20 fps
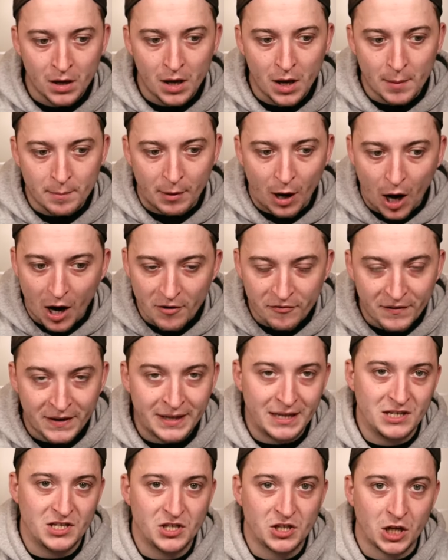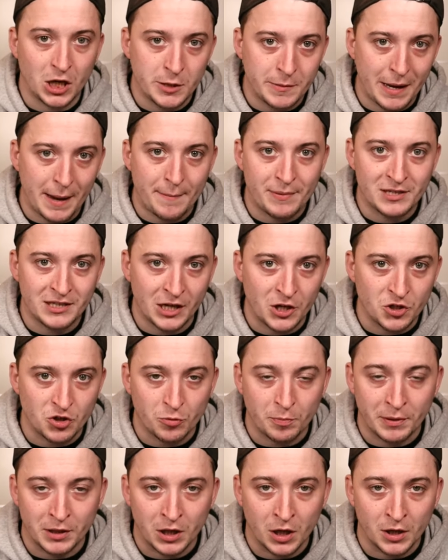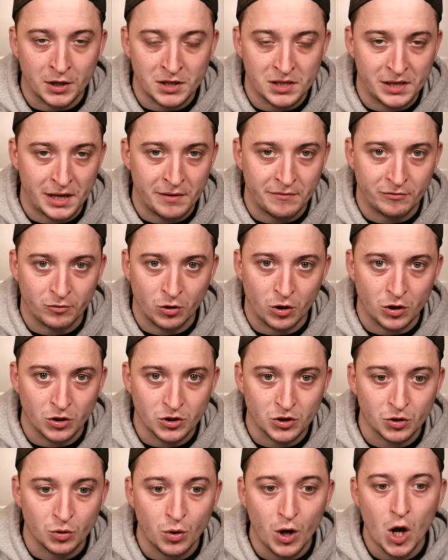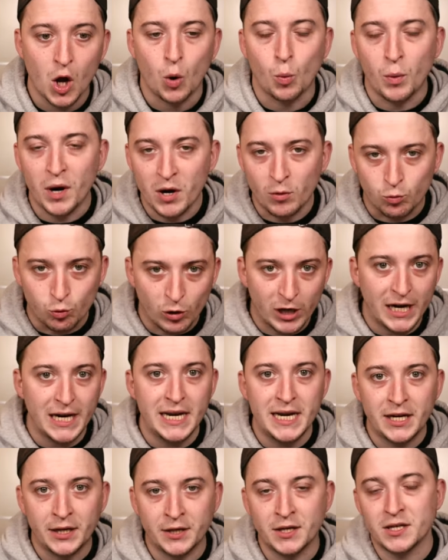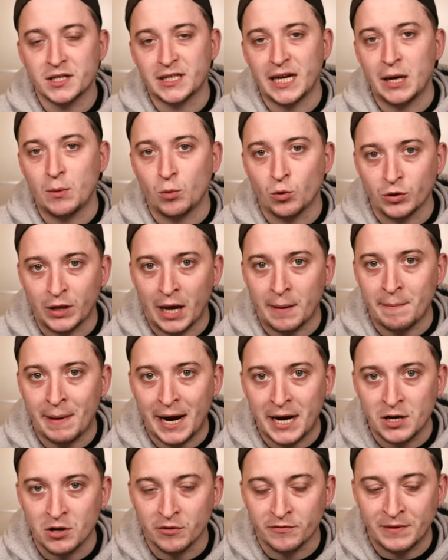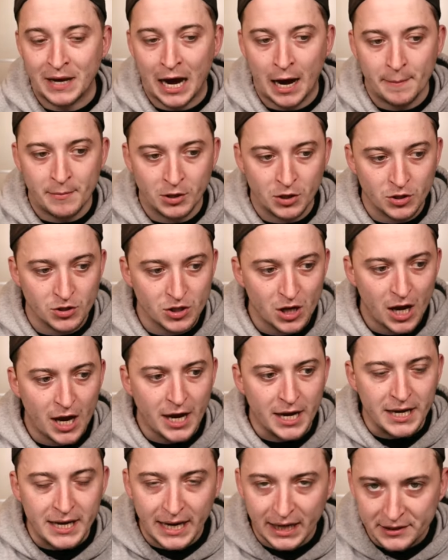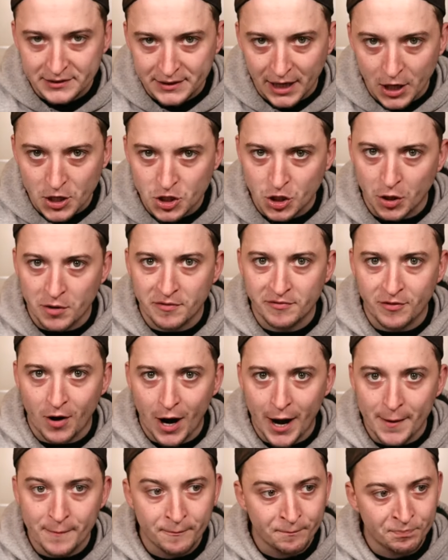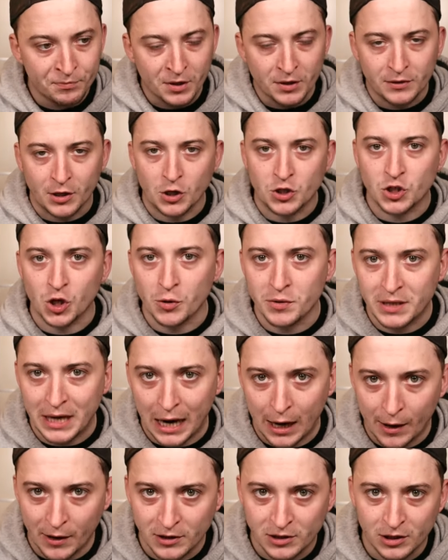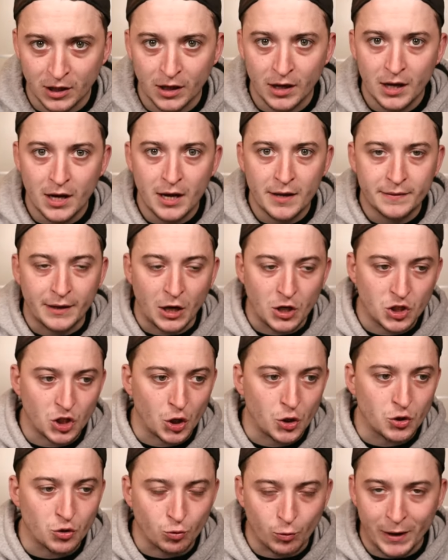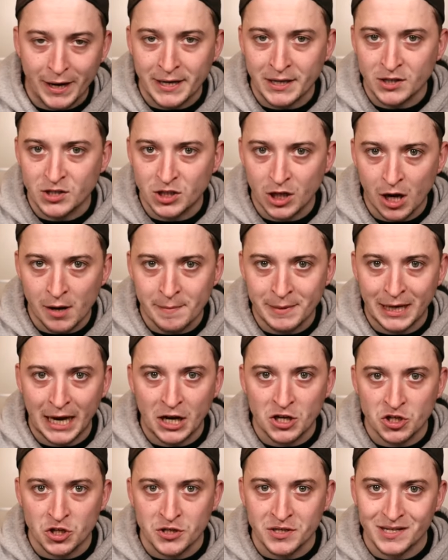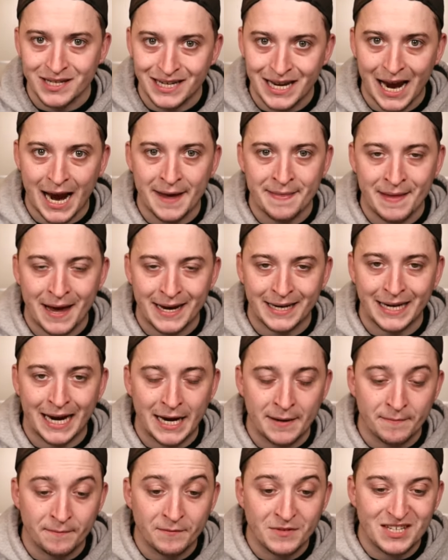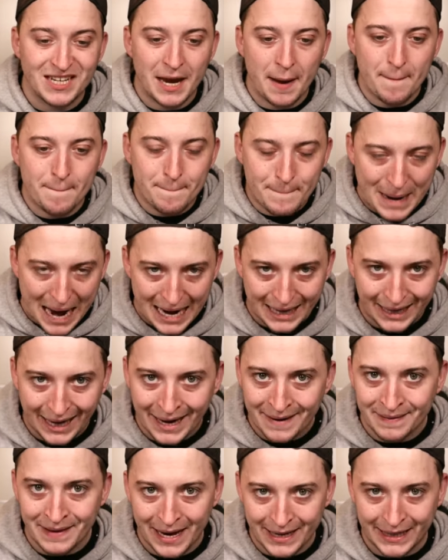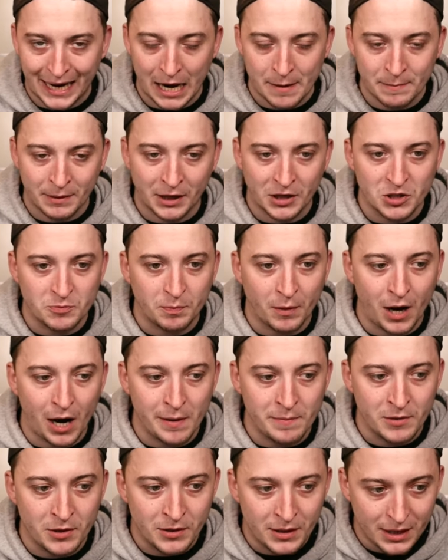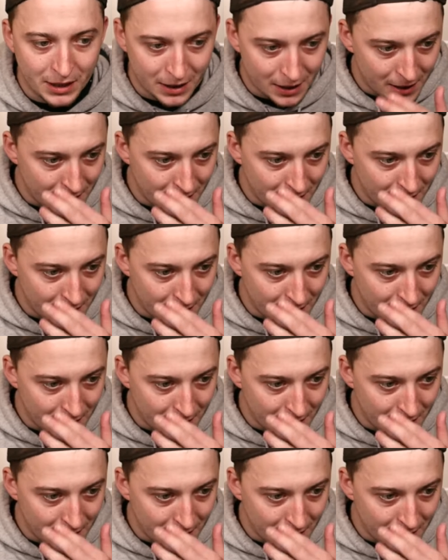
But I think this is going to be a potential banana skin for Arsenal. We're really going to see what they're made of now, because yes, they showed fight, they showed character, they showed grit and determination to get in that game, to get back in that game against Bayern Munich.